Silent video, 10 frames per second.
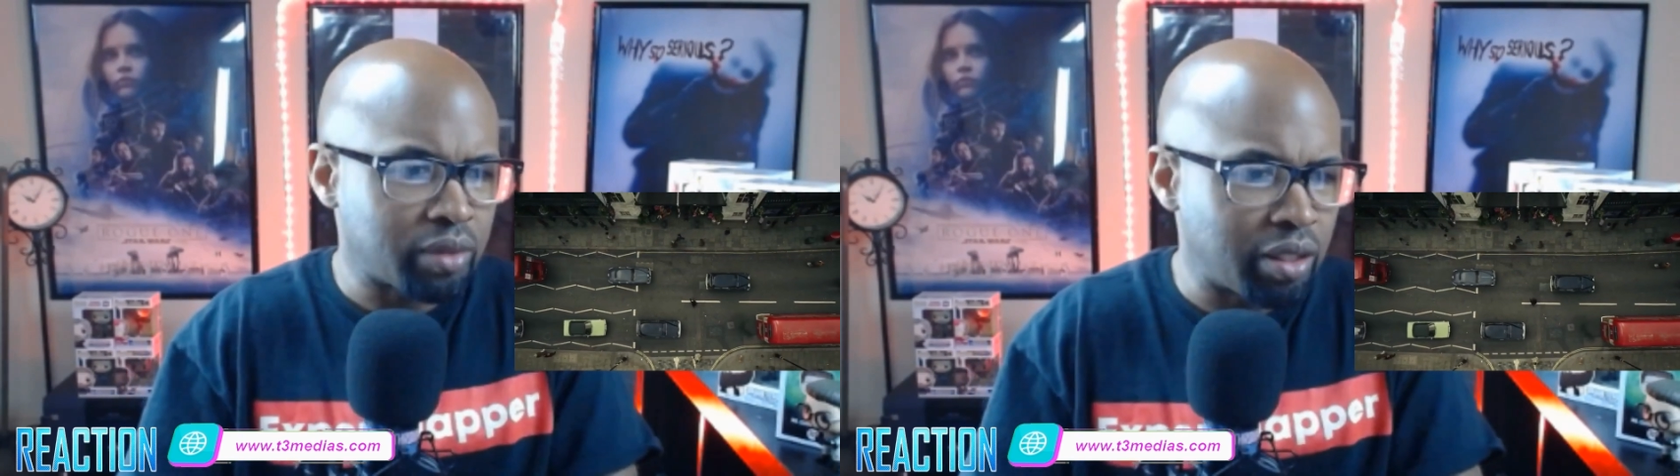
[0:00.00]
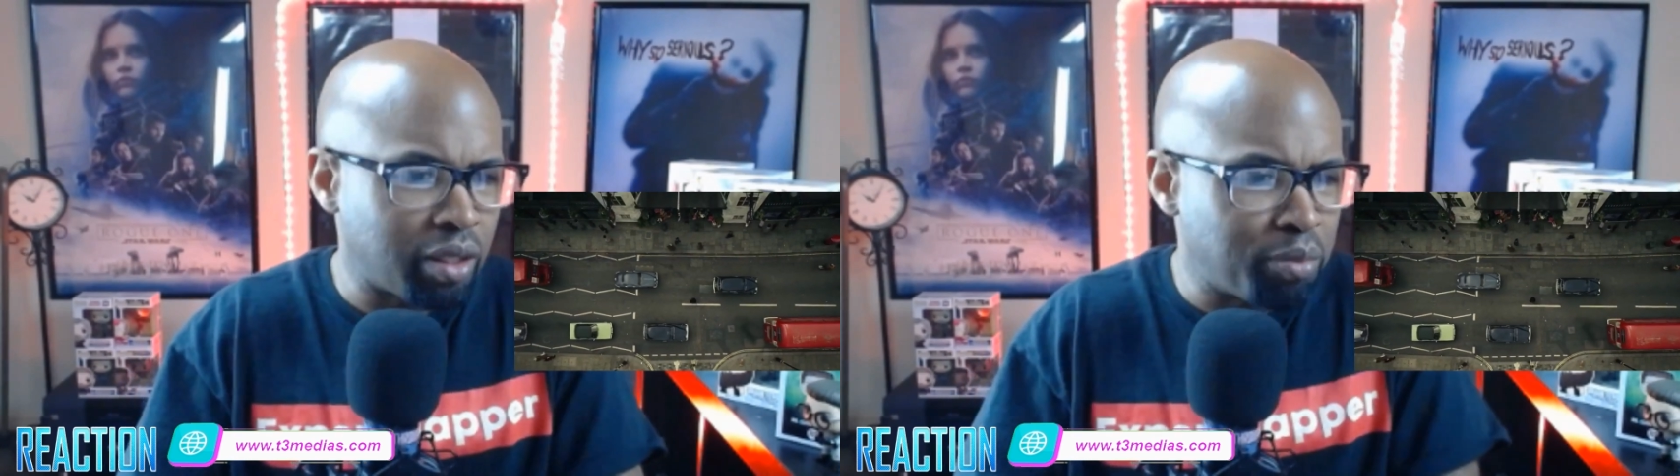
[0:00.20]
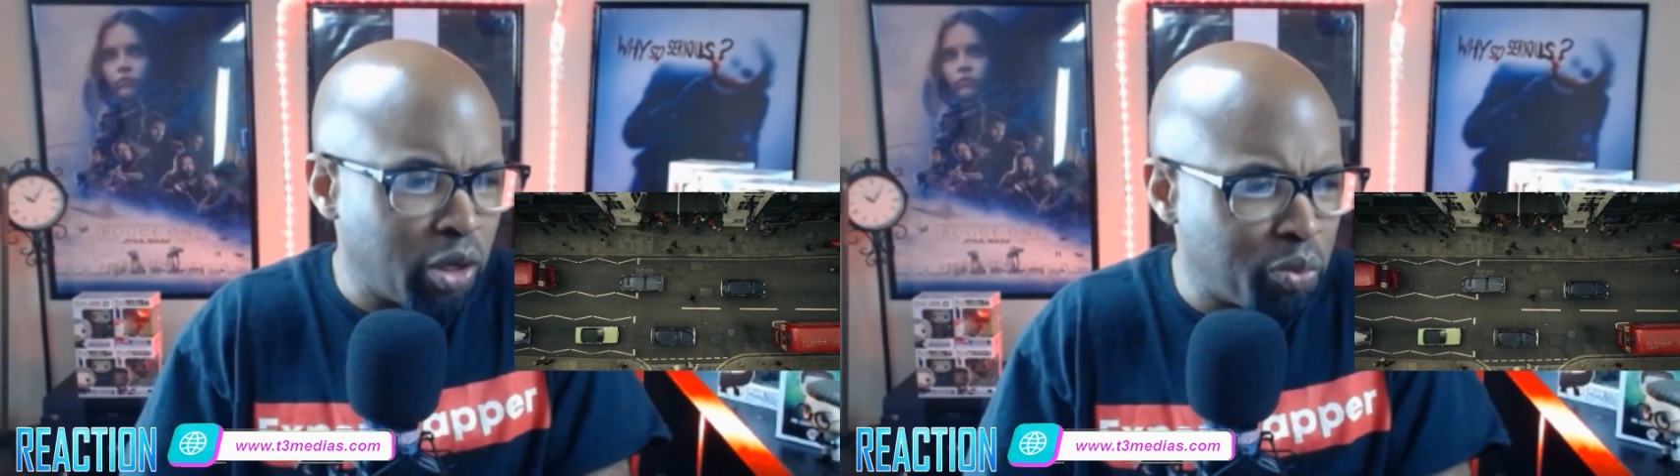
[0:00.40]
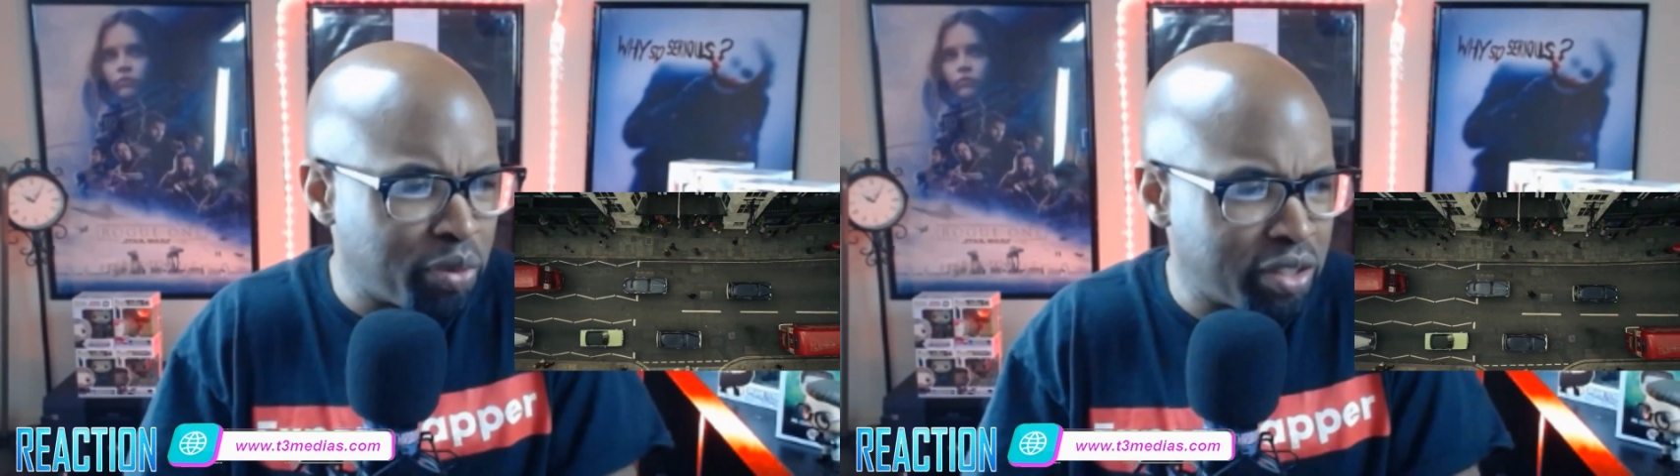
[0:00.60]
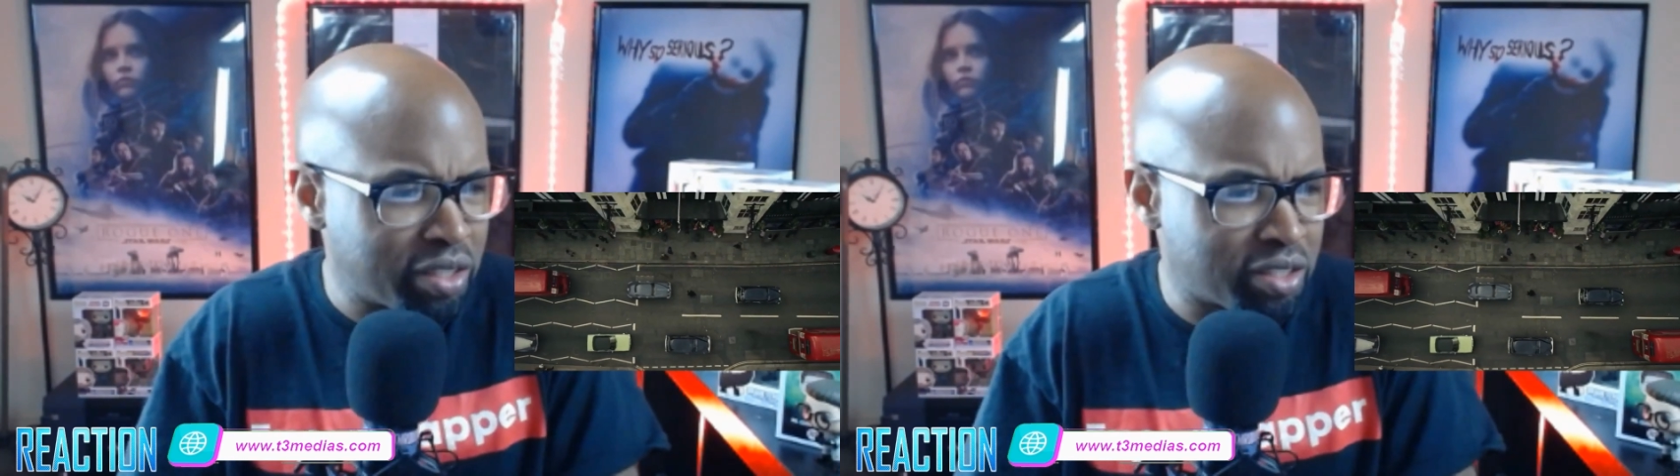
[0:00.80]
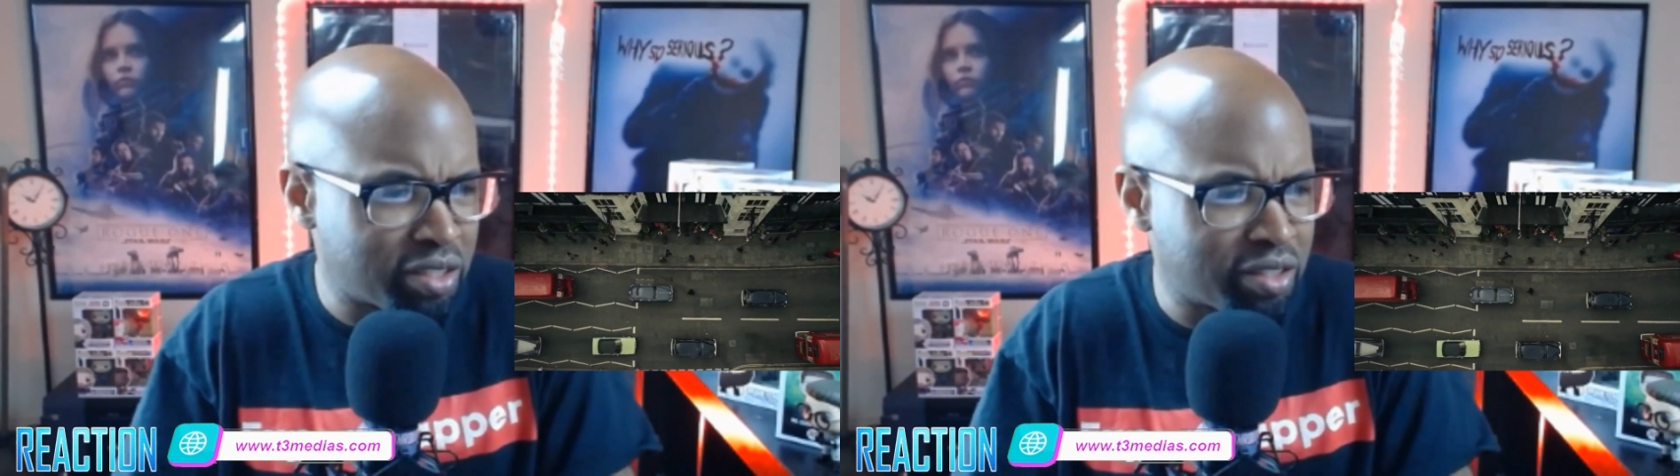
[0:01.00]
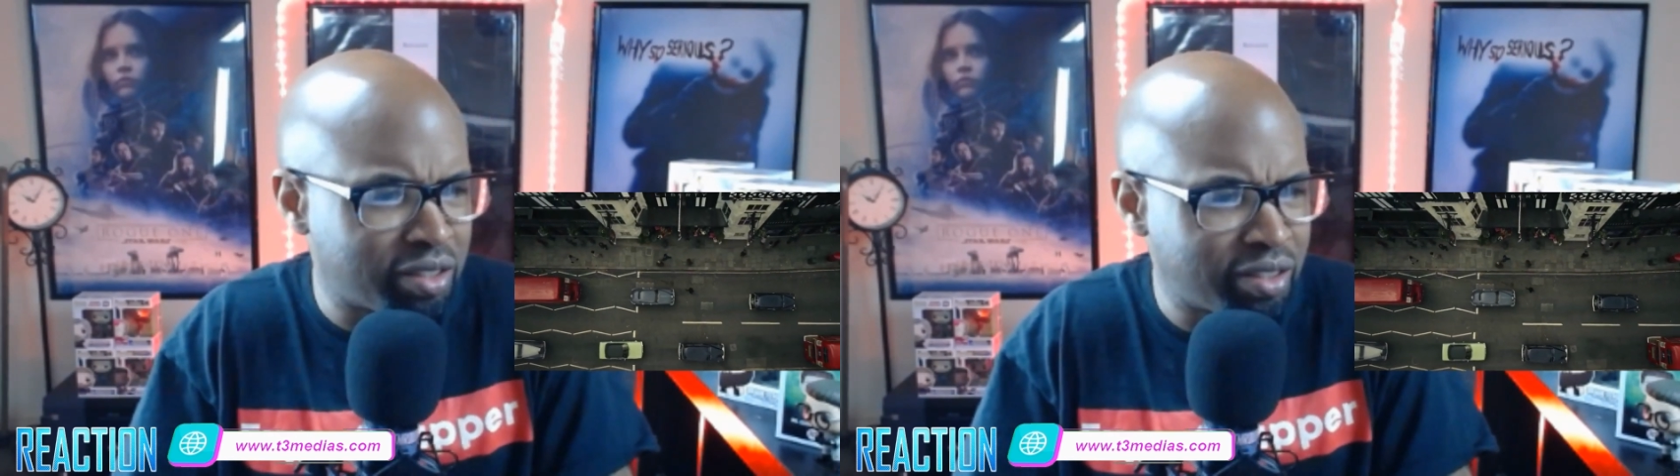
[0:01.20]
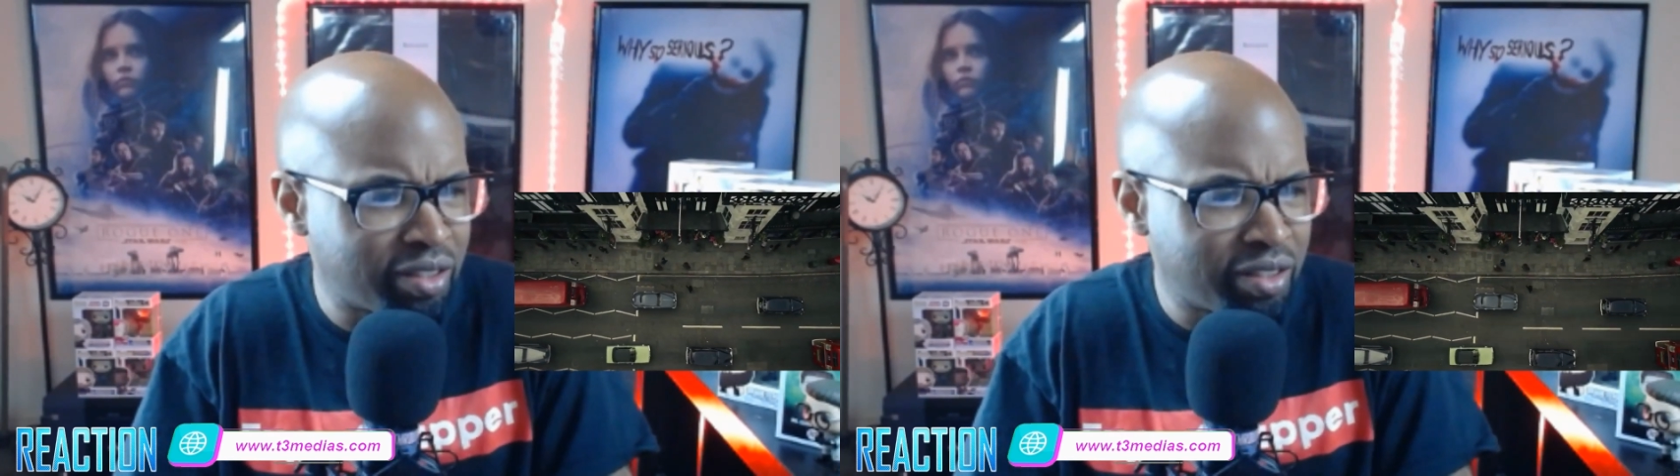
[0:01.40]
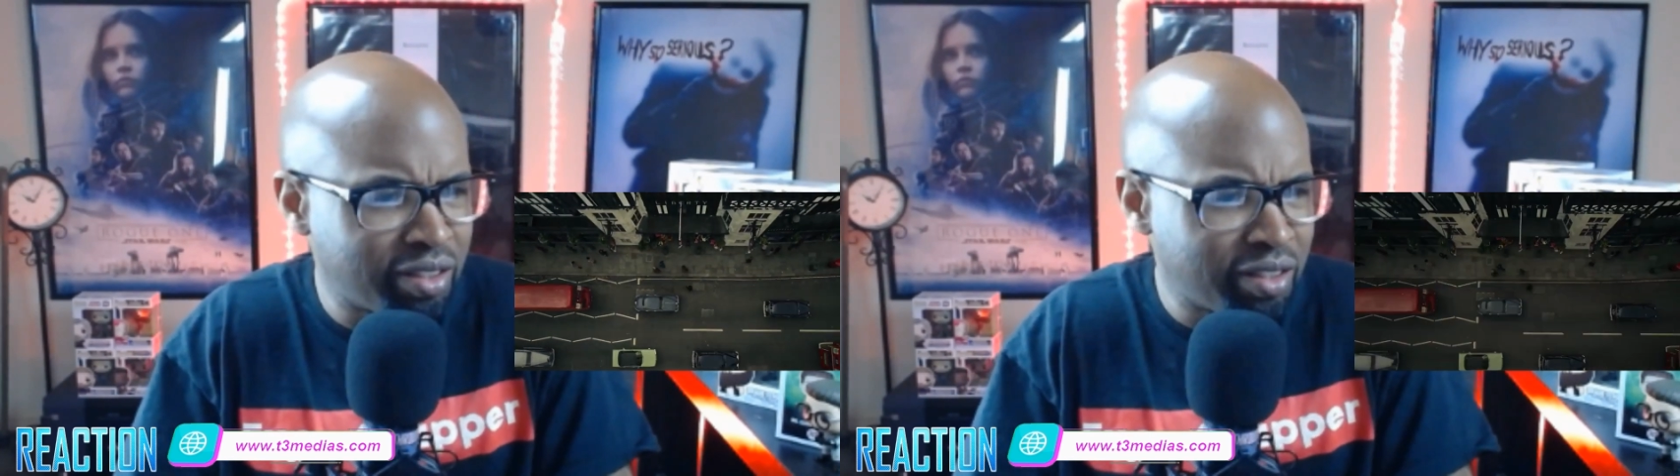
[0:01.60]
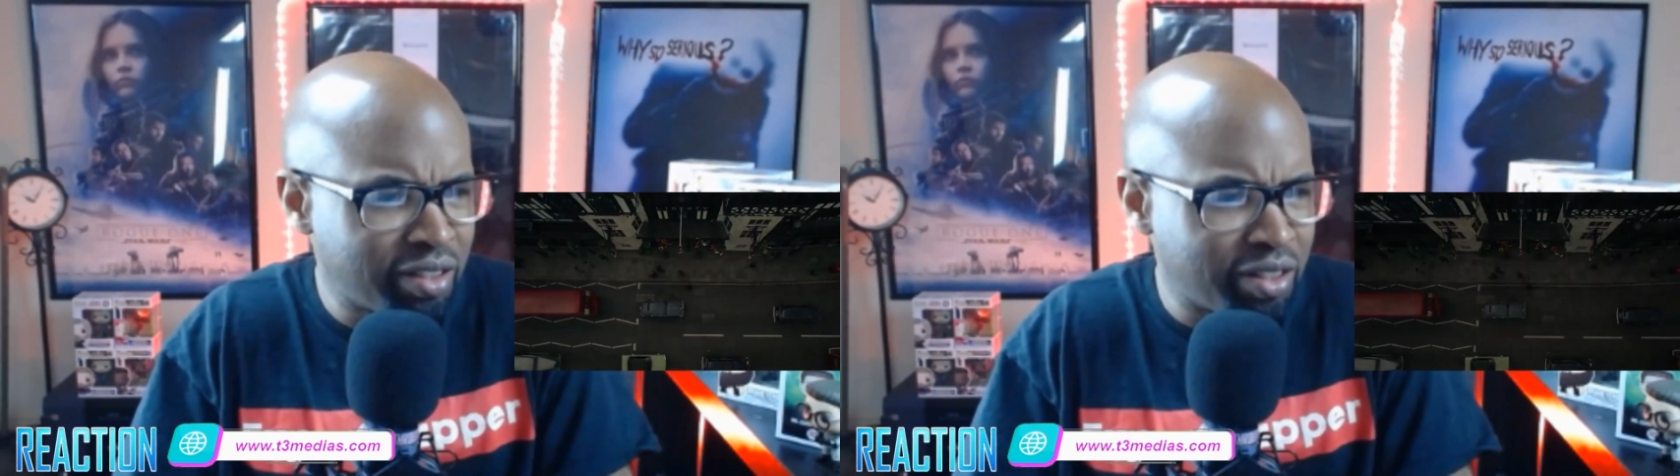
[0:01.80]
I'm hoping that
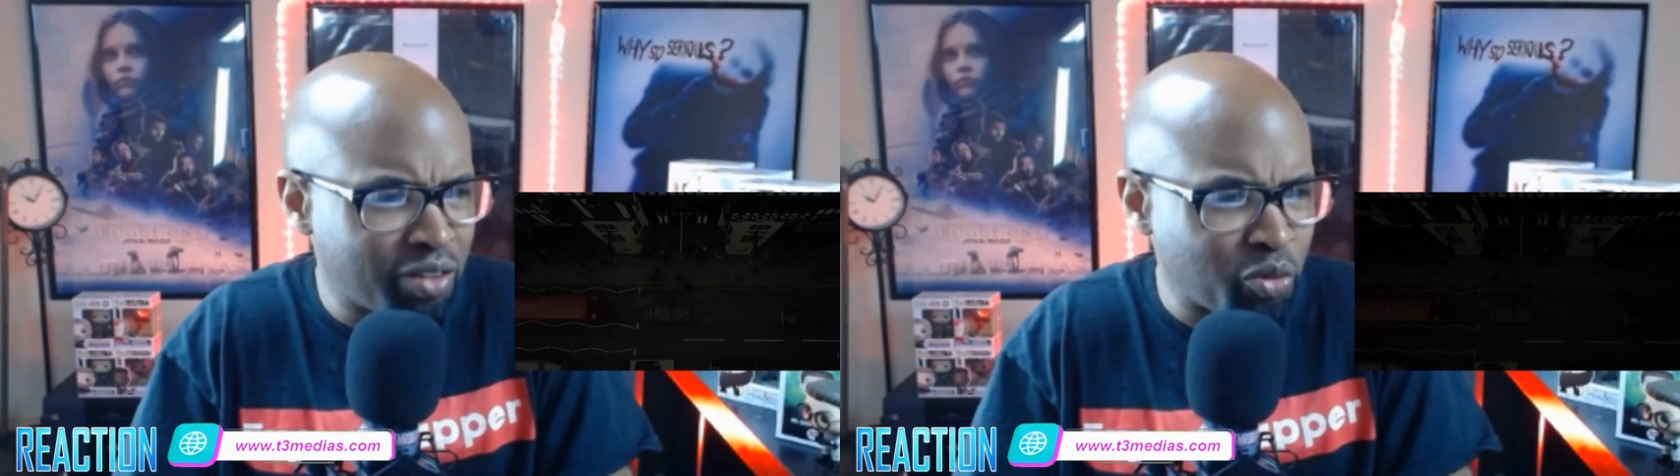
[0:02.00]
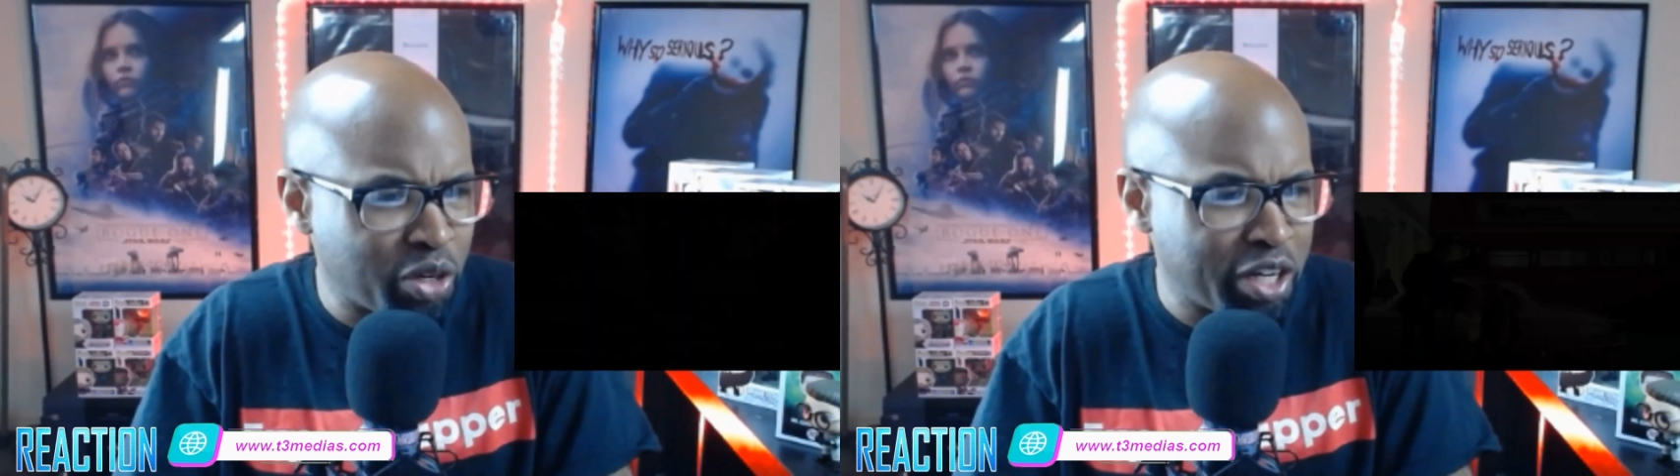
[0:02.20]
we're gonna